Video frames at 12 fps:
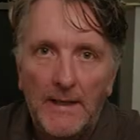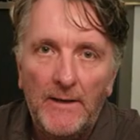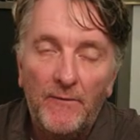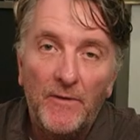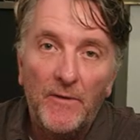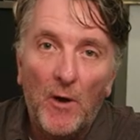
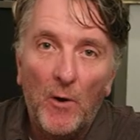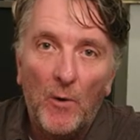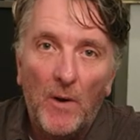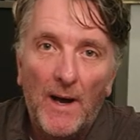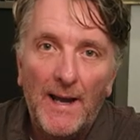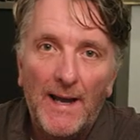Even
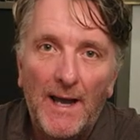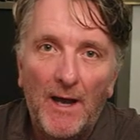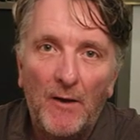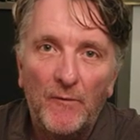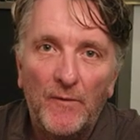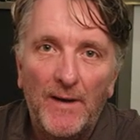though I
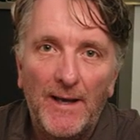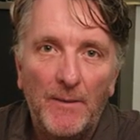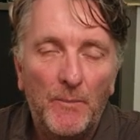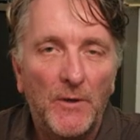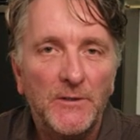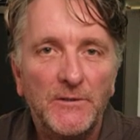have
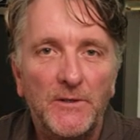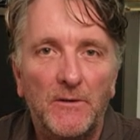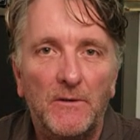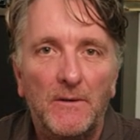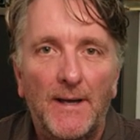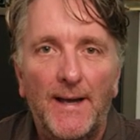a
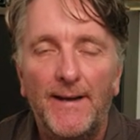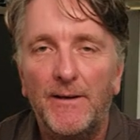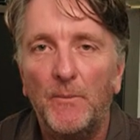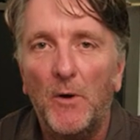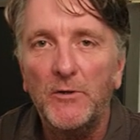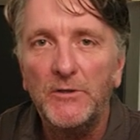personal and
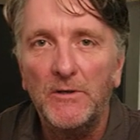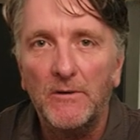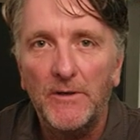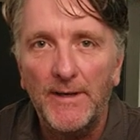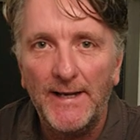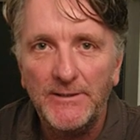emotional
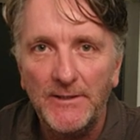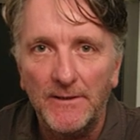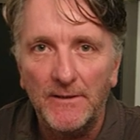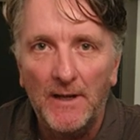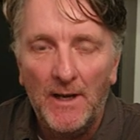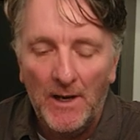
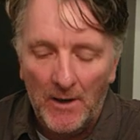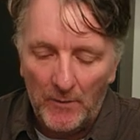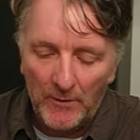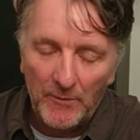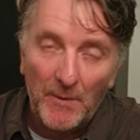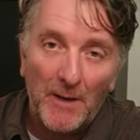connection
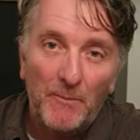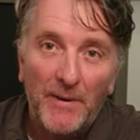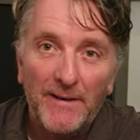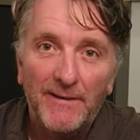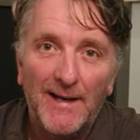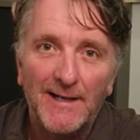with my
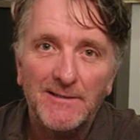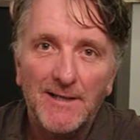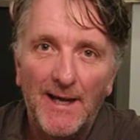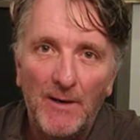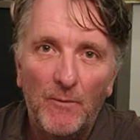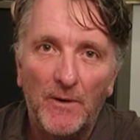Pentax
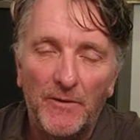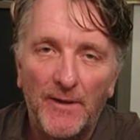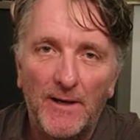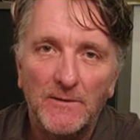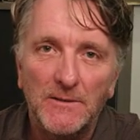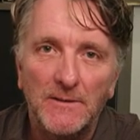
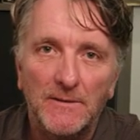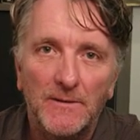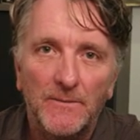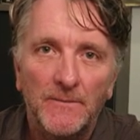K1000,